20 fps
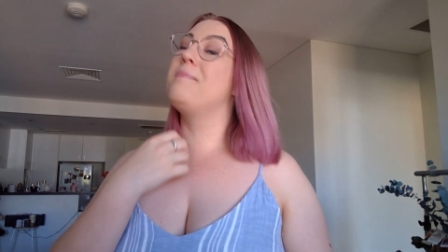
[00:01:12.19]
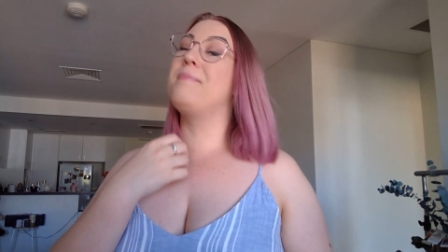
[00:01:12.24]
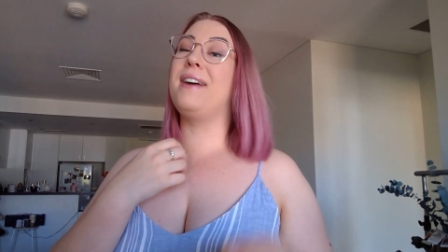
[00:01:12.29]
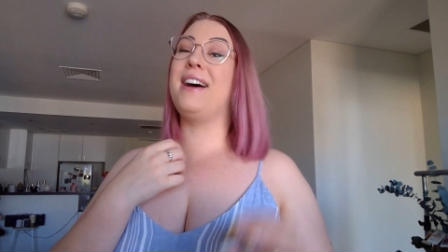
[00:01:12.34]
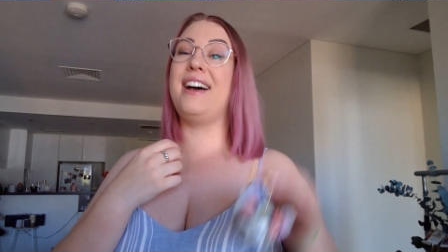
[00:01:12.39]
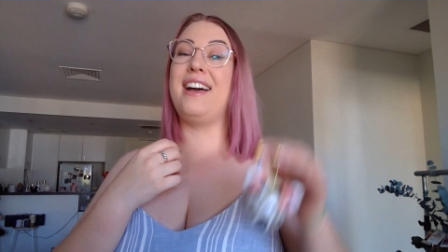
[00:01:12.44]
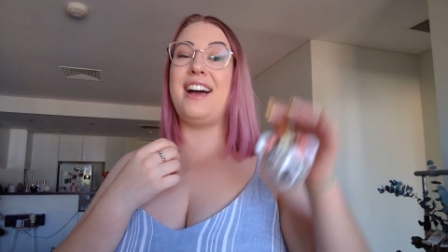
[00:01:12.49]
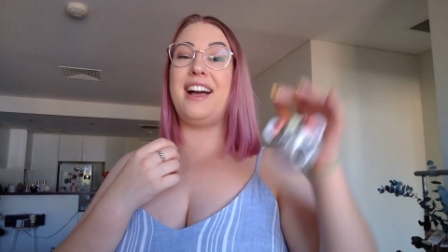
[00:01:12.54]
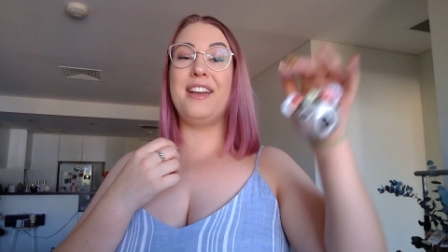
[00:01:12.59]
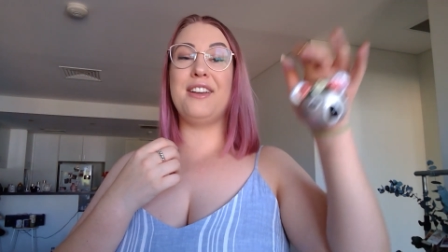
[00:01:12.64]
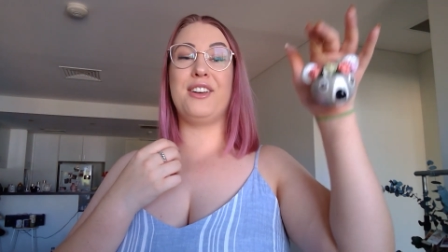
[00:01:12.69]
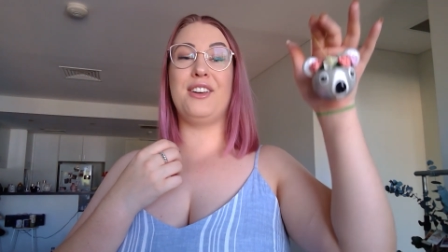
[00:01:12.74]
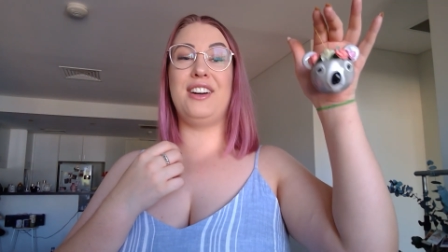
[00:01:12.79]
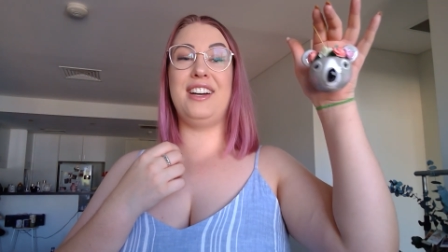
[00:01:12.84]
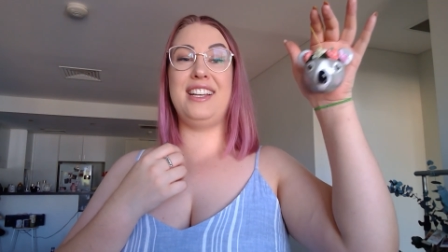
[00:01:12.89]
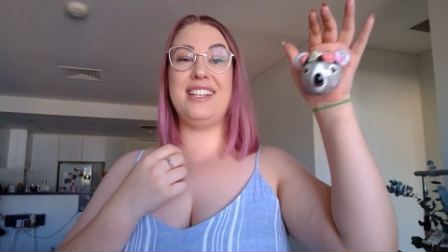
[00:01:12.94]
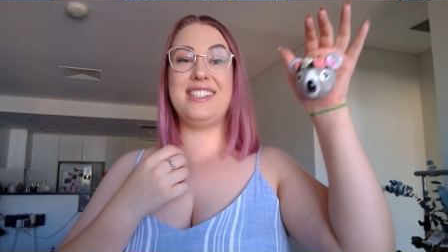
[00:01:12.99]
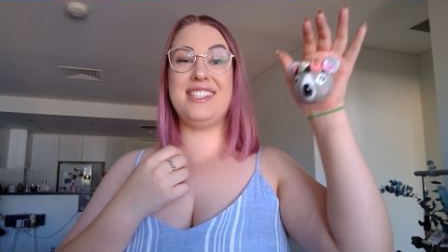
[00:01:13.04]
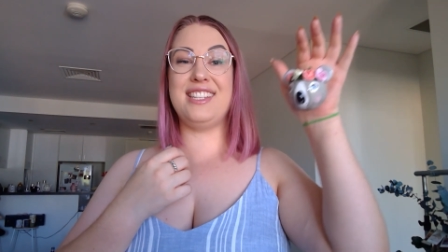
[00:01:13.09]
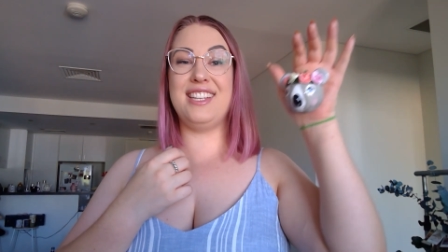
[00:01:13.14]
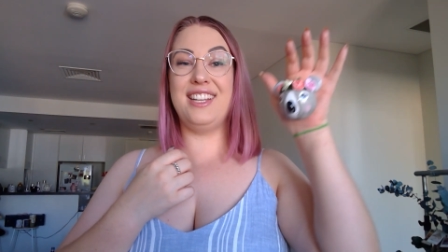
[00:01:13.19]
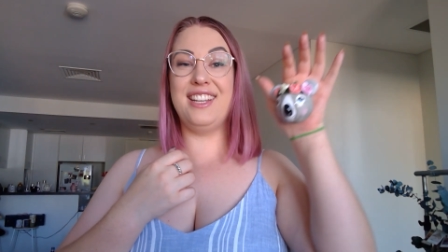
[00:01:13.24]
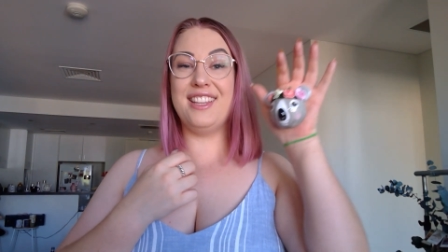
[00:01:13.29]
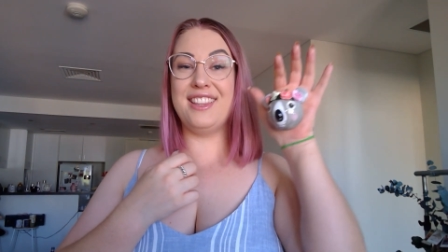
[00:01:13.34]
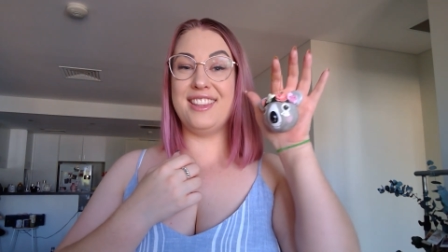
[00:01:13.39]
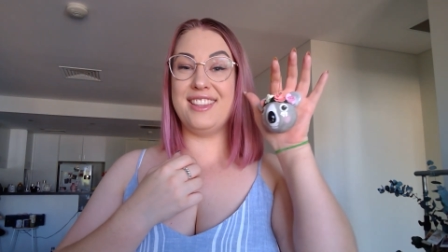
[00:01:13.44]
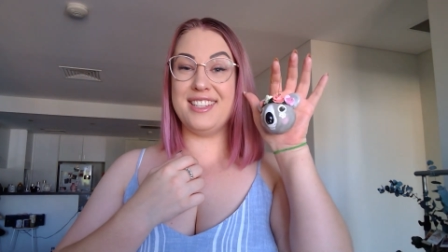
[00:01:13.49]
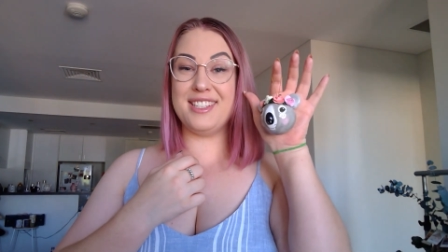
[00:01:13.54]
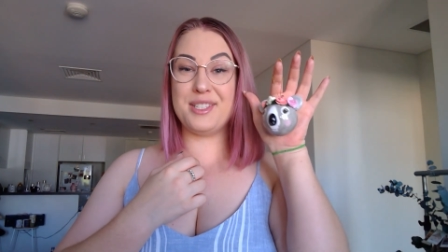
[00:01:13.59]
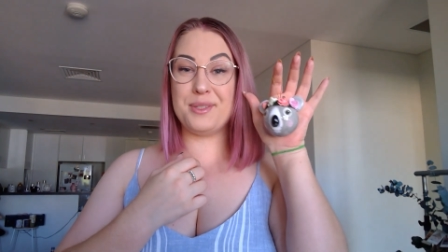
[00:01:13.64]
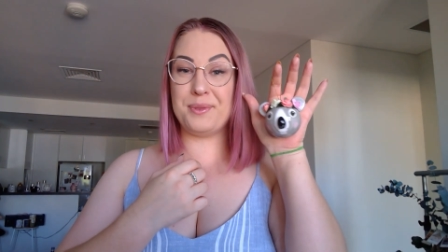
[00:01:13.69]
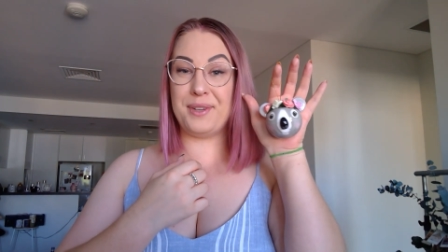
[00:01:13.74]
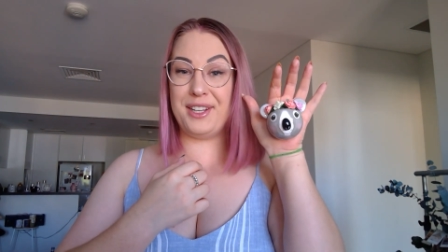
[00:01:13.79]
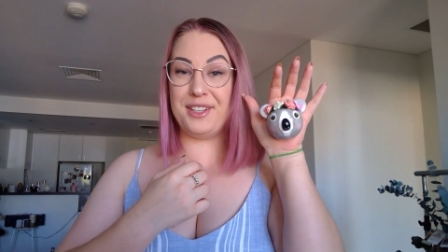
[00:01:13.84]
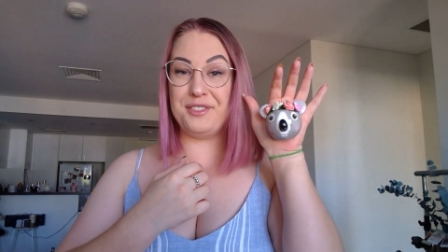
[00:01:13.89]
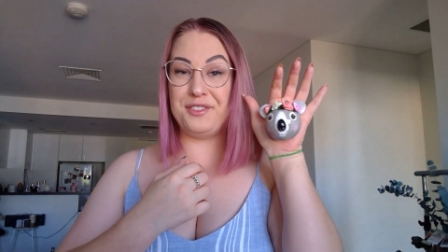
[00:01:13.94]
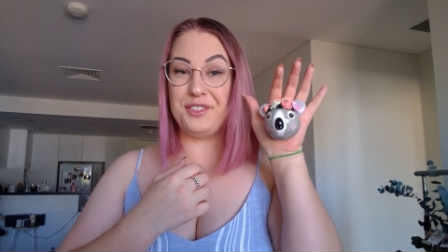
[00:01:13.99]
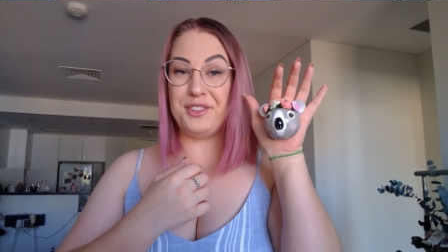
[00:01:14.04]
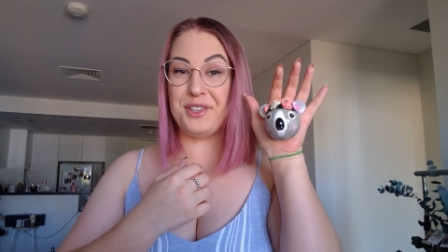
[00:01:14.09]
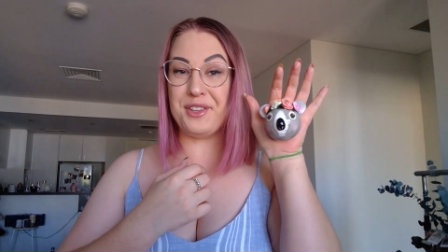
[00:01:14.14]
But I got this
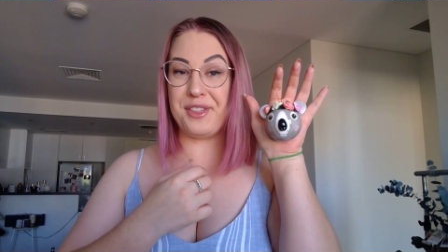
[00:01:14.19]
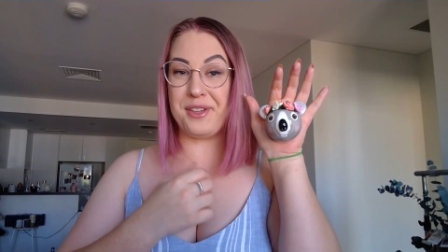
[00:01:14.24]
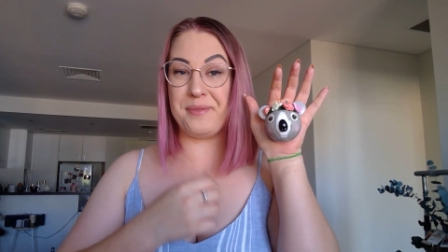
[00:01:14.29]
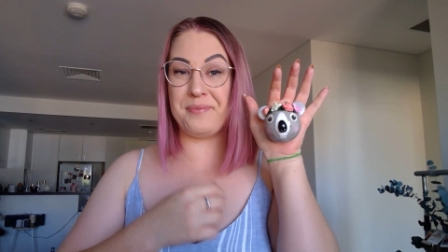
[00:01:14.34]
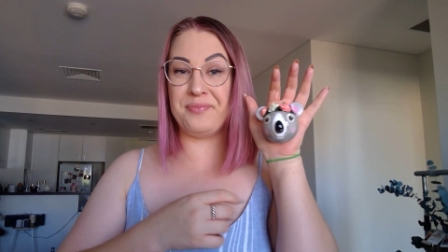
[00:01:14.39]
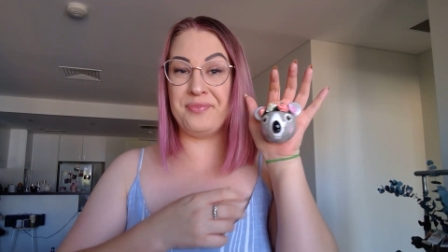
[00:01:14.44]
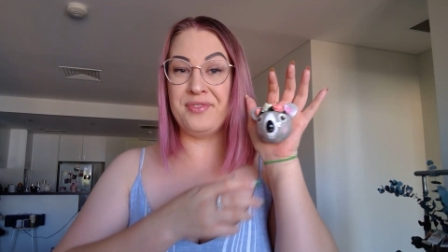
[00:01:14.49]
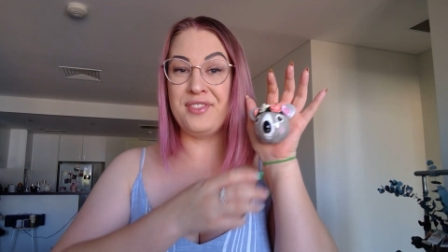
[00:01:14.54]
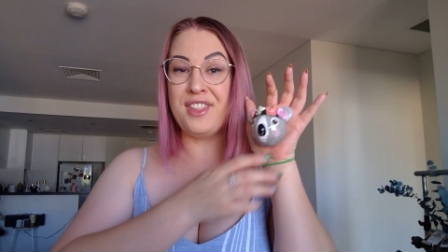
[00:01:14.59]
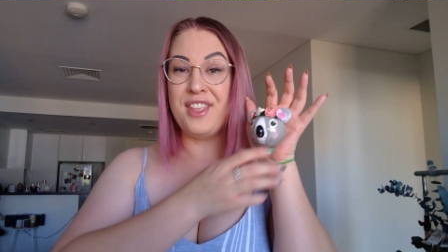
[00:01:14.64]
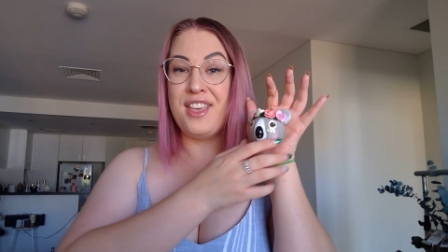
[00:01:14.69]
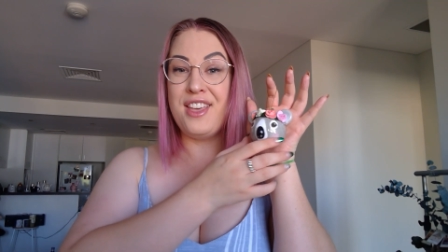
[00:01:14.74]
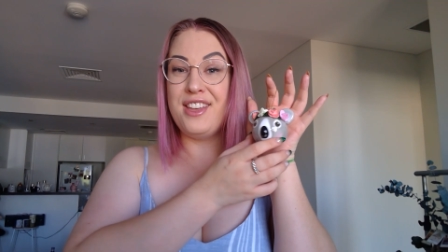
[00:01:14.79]
one for them.